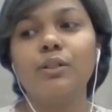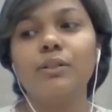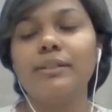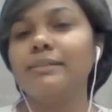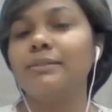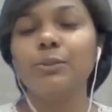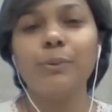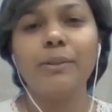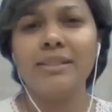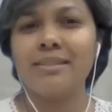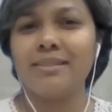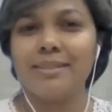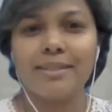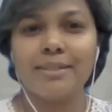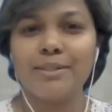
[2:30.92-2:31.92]
So it's
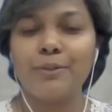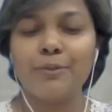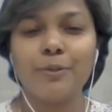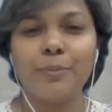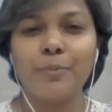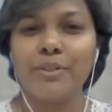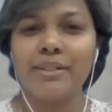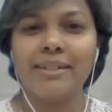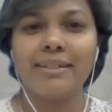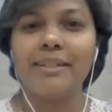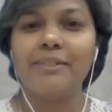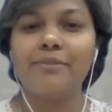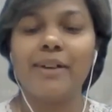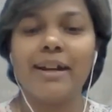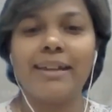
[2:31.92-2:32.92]
just, you know, bringing
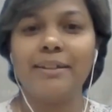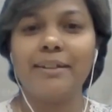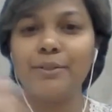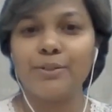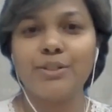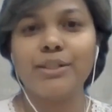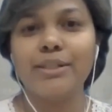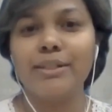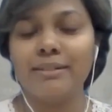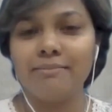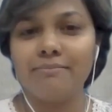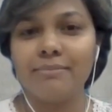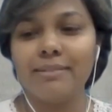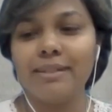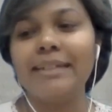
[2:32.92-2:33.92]
divine energy
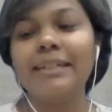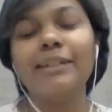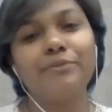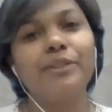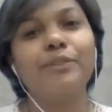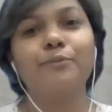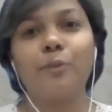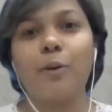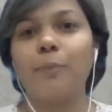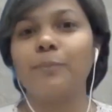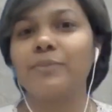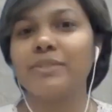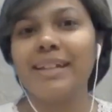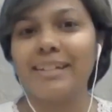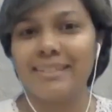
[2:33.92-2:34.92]
in different forms.
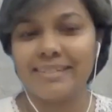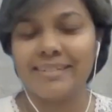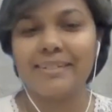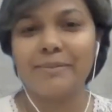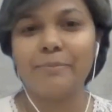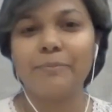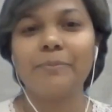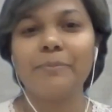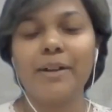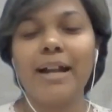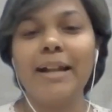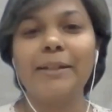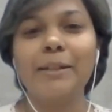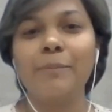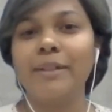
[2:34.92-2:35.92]
That's it.
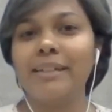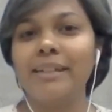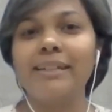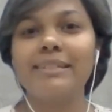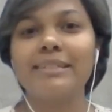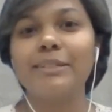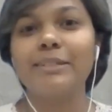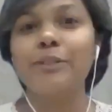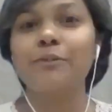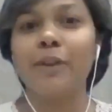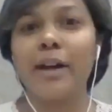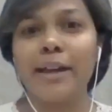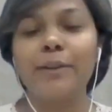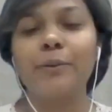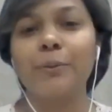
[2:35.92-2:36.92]
Ultimately, it's the
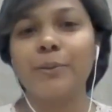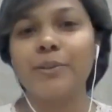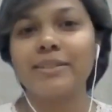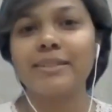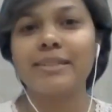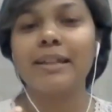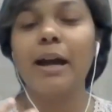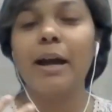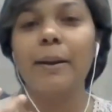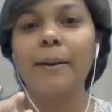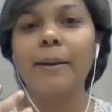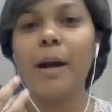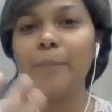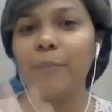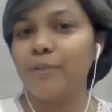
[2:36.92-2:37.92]
divine who is
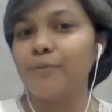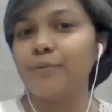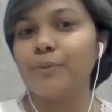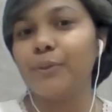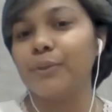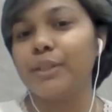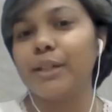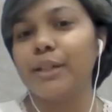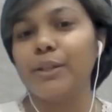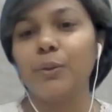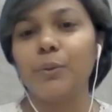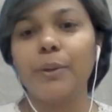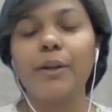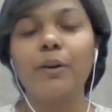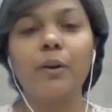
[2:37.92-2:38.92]
coming forth and
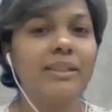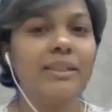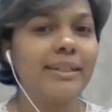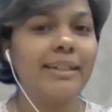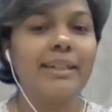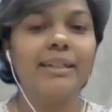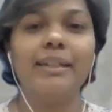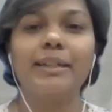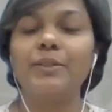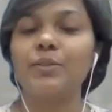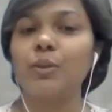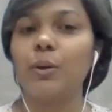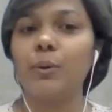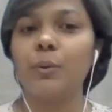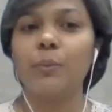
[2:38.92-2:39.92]
doing all the healings
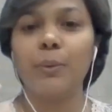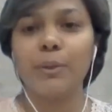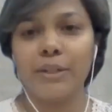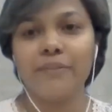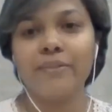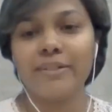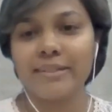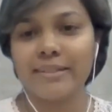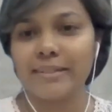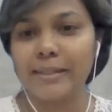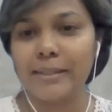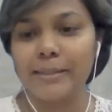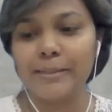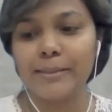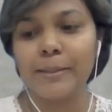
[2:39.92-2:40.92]
or whatever is
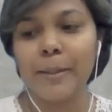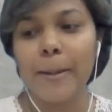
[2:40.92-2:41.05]
needed.